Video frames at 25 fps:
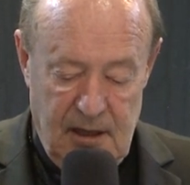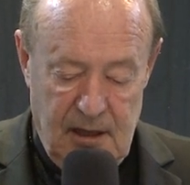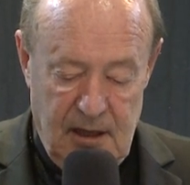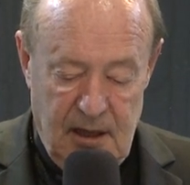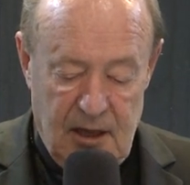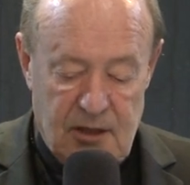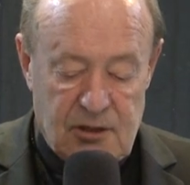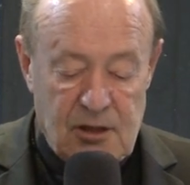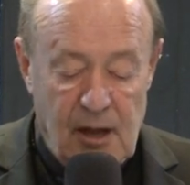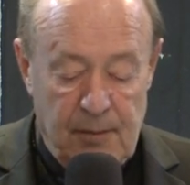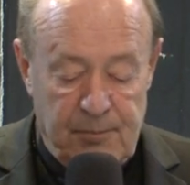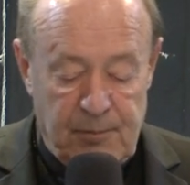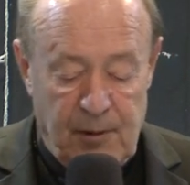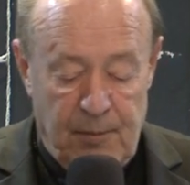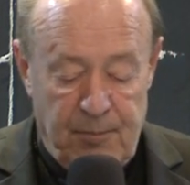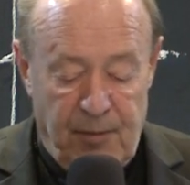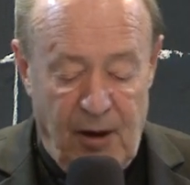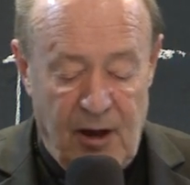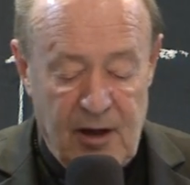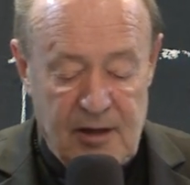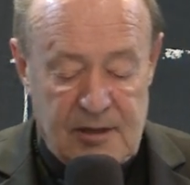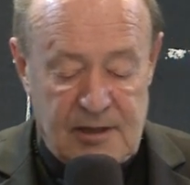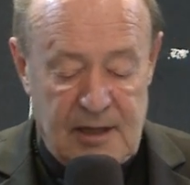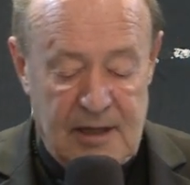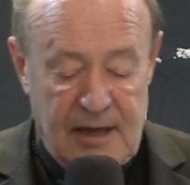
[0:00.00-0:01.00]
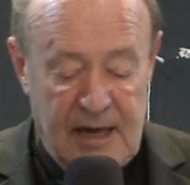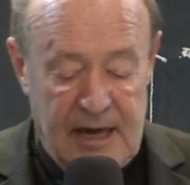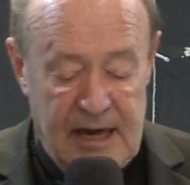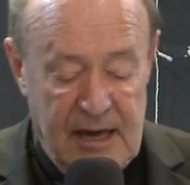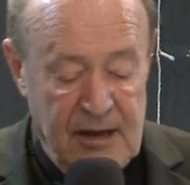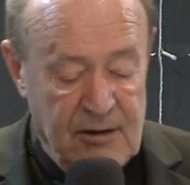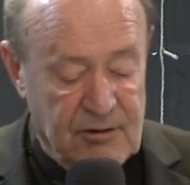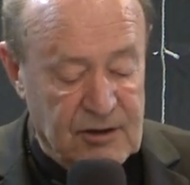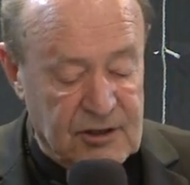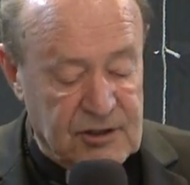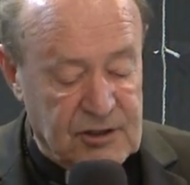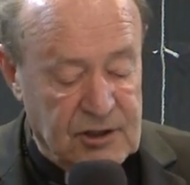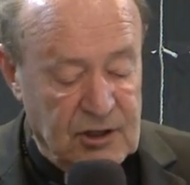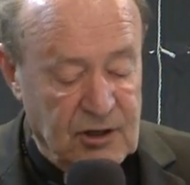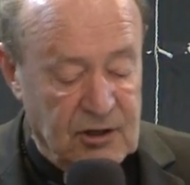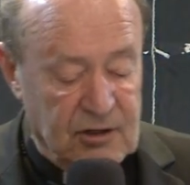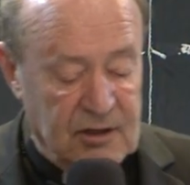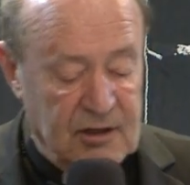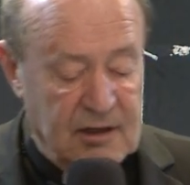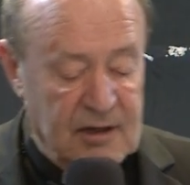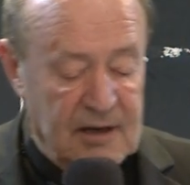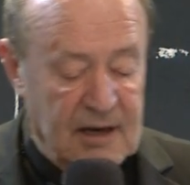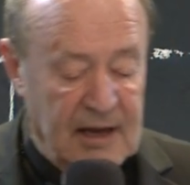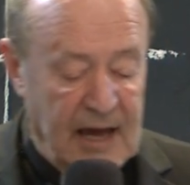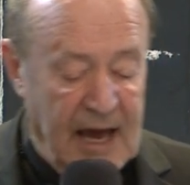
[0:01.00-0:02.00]
He's not proposing here a
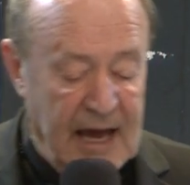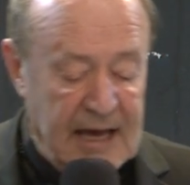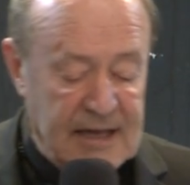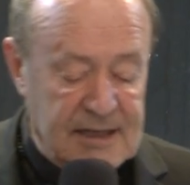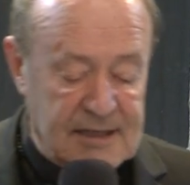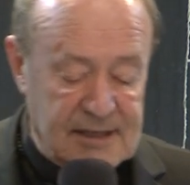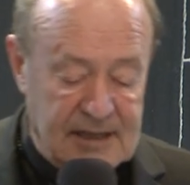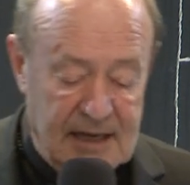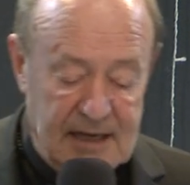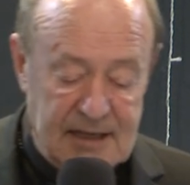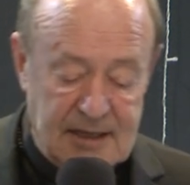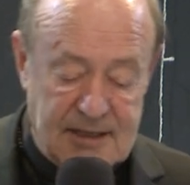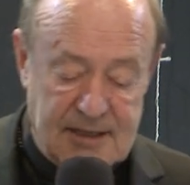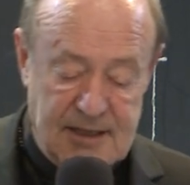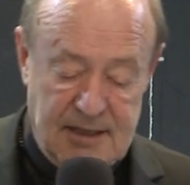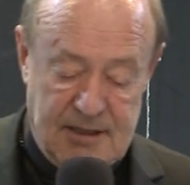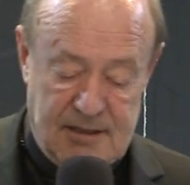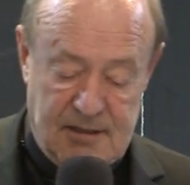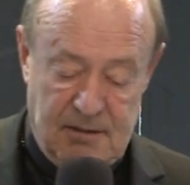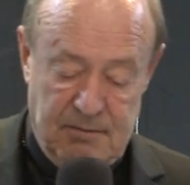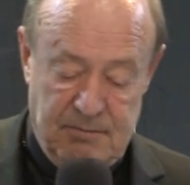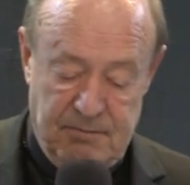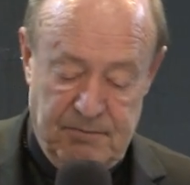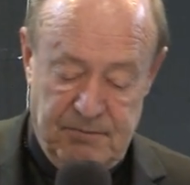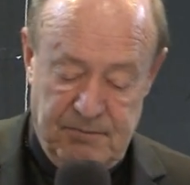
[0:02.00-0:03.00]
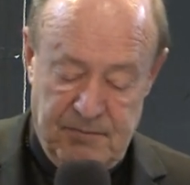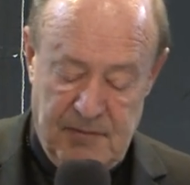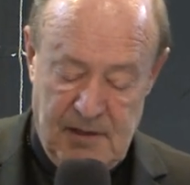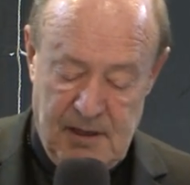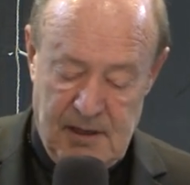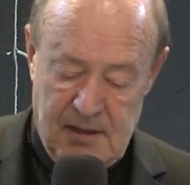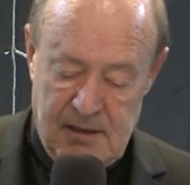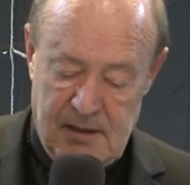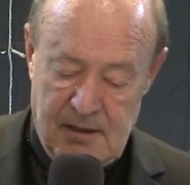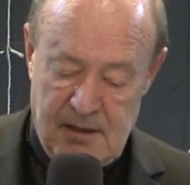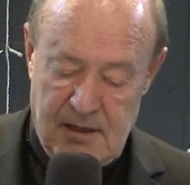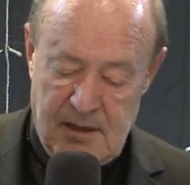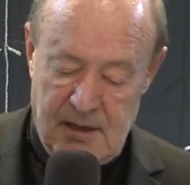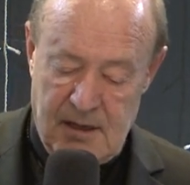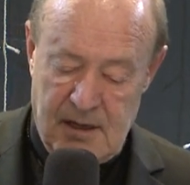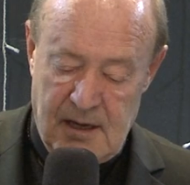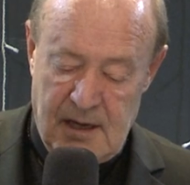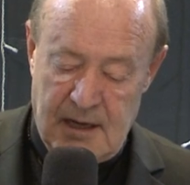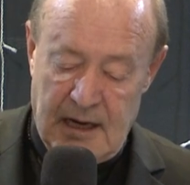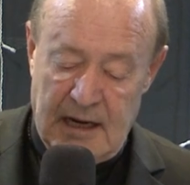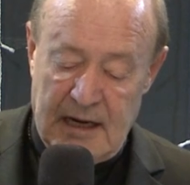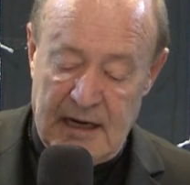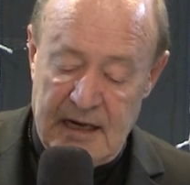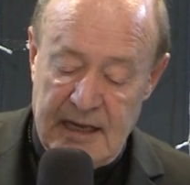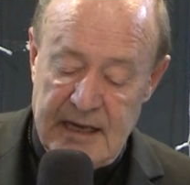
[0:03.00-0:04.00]
certain aestheticism,
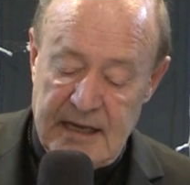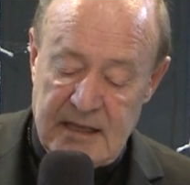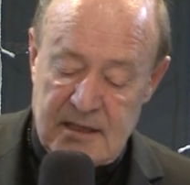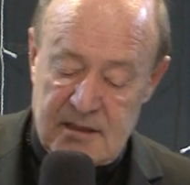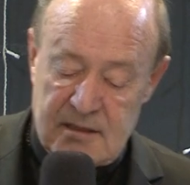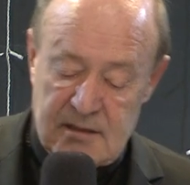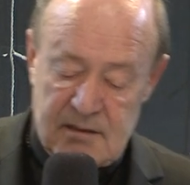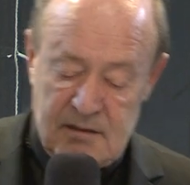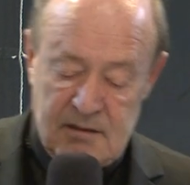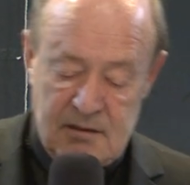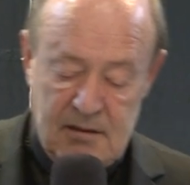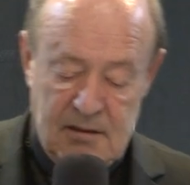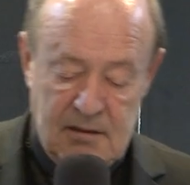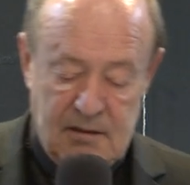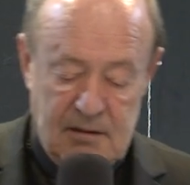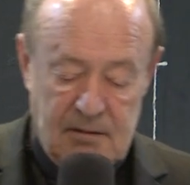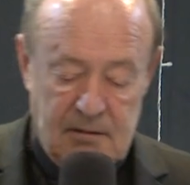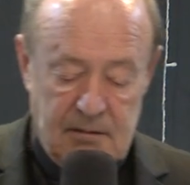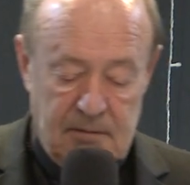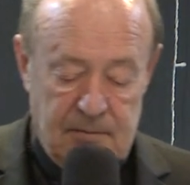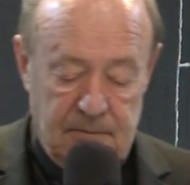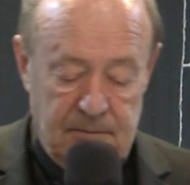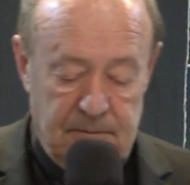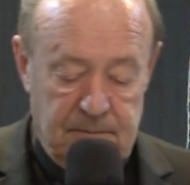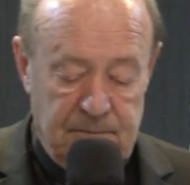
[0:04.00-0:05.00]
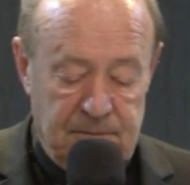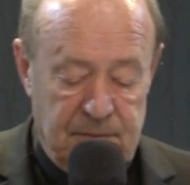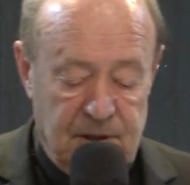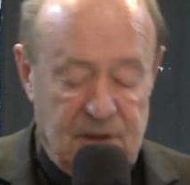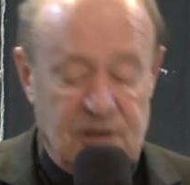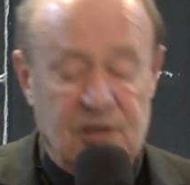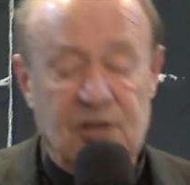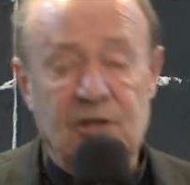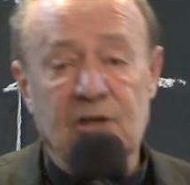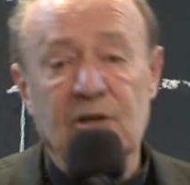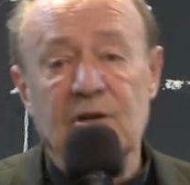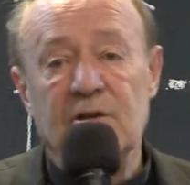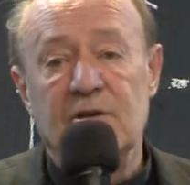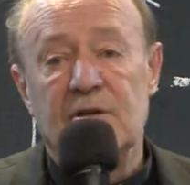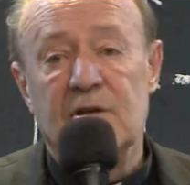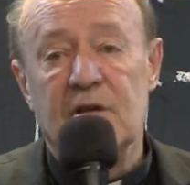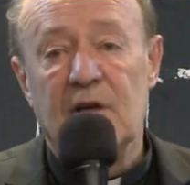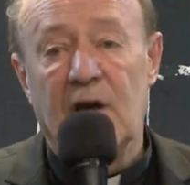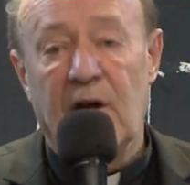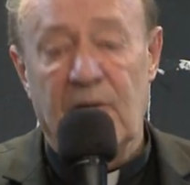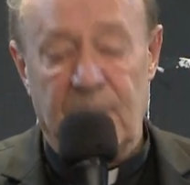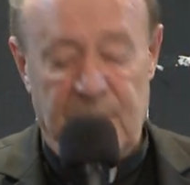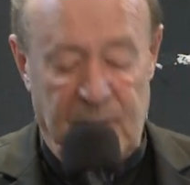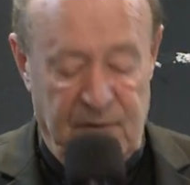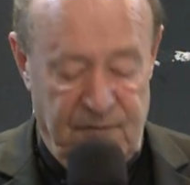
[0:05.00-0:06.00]
an elite pursuit
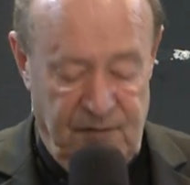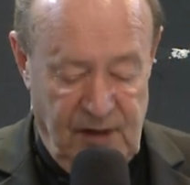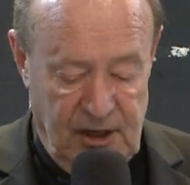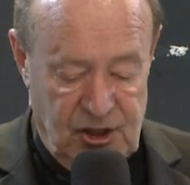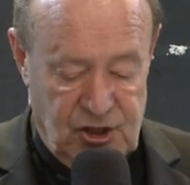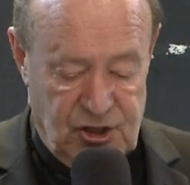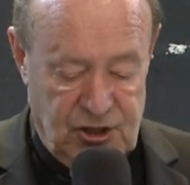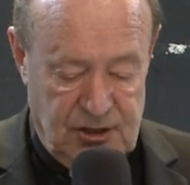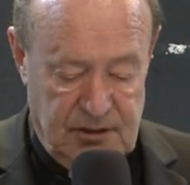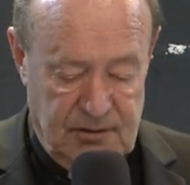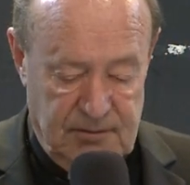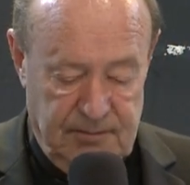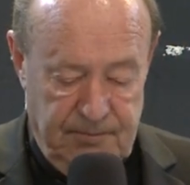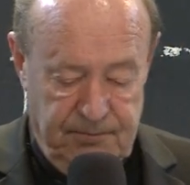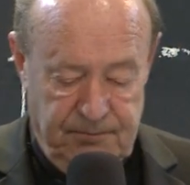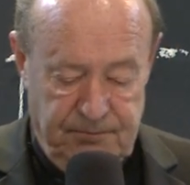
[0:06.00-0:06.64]
of perfection.